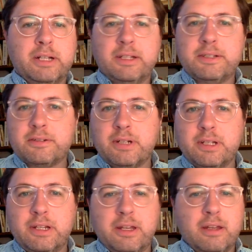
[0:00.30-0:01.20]
right, let's try
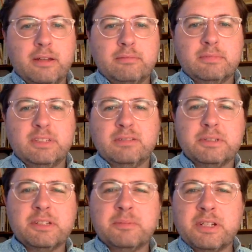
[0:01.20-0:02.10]
that again.
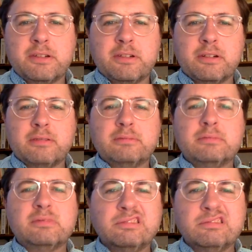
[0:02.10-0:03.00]
What's on my shirt?
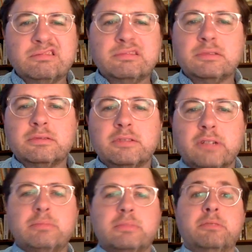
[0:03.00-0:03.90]
Ooh. Hmm.
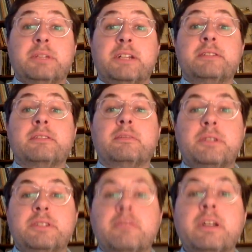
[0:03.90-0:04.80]
Oh, nope, that's on
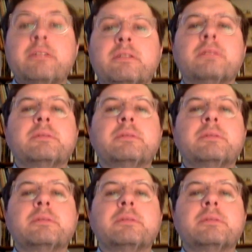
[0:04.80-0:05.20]
my screen.